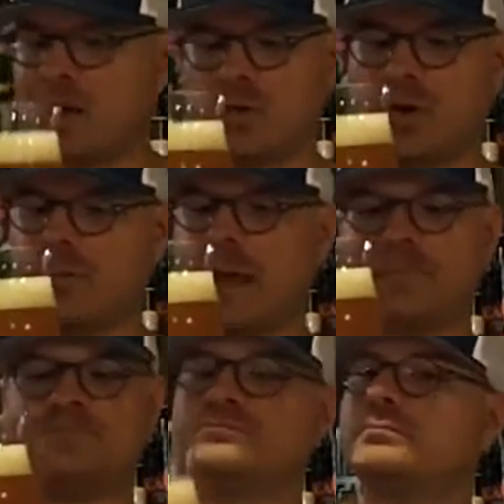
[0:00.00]
going on, man.
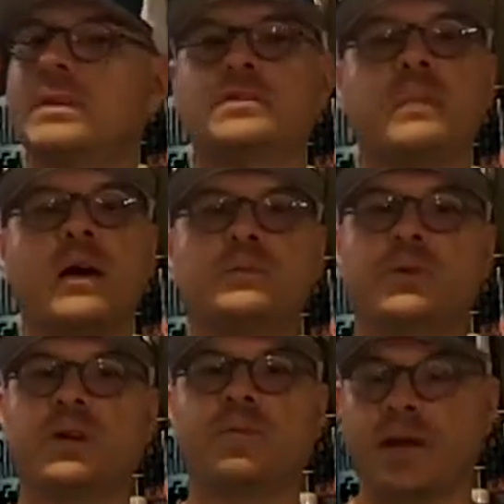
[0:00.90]
Smells
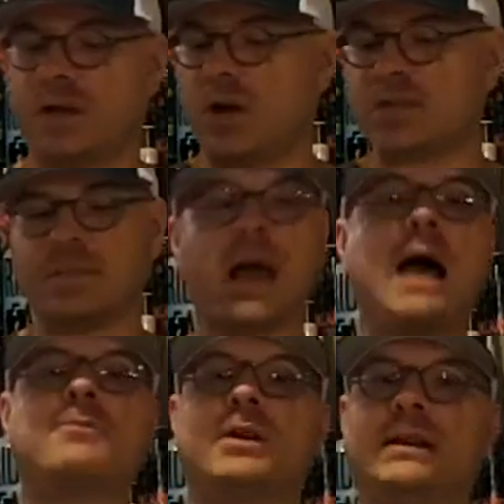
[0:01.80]
pretty freaking awesome.
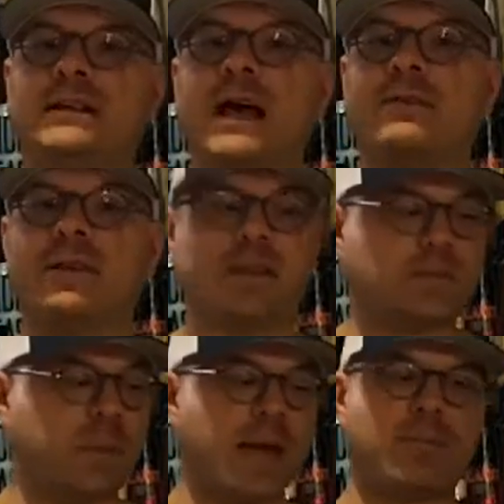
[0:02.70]
I'm ready to dive into this
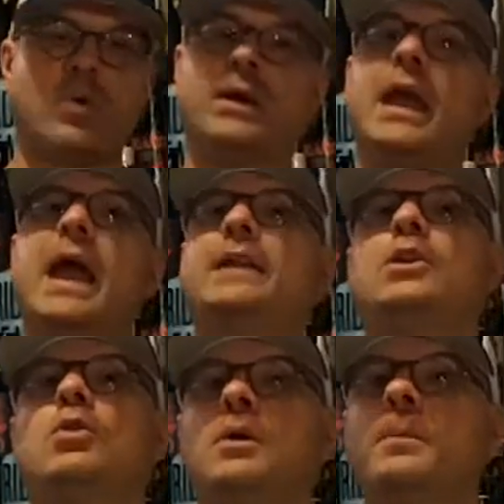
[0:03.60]
bad boy. Had to
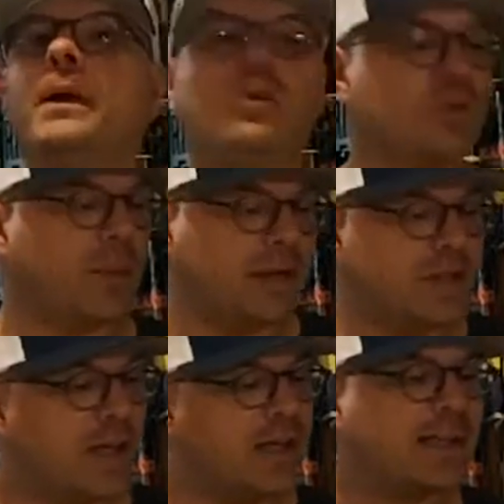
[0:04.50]
go on a pilgrimage
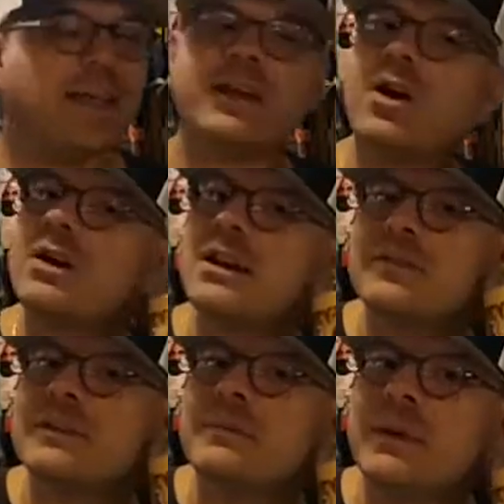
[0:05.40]
to get our
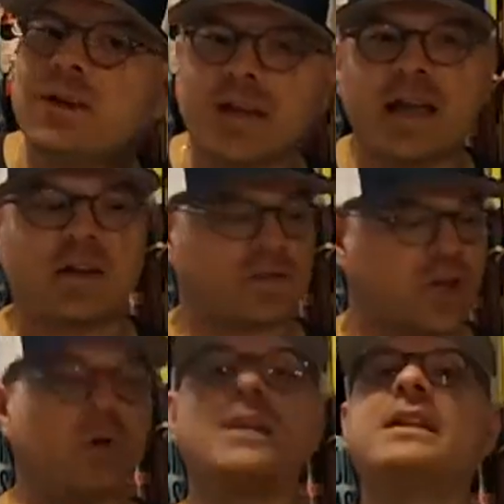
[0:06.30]
lovely beer here.
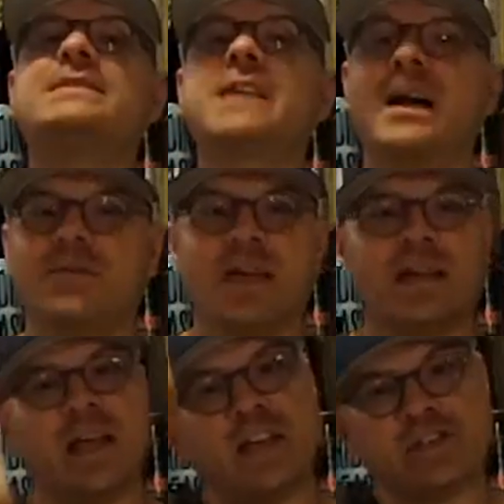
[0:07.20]
So let's dive
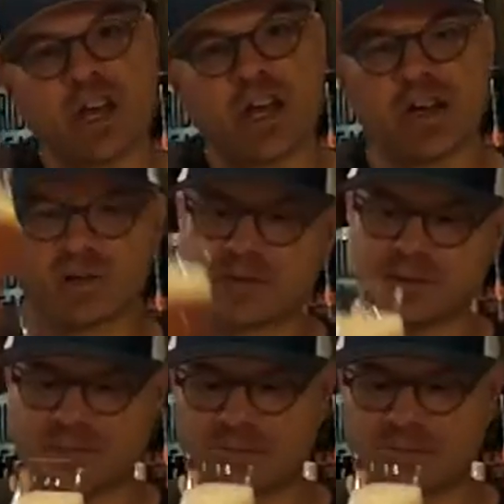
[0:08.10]
in. Cheers.